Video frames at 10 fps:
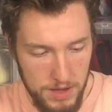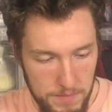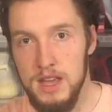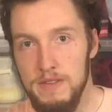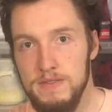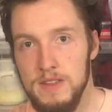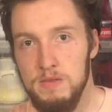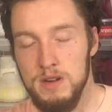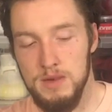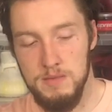Definitely
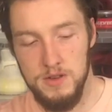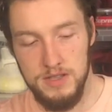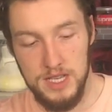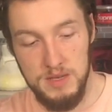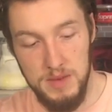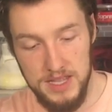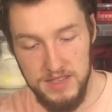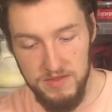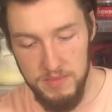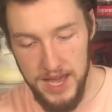one of my most
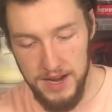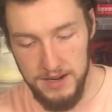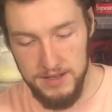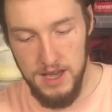expensive pairs.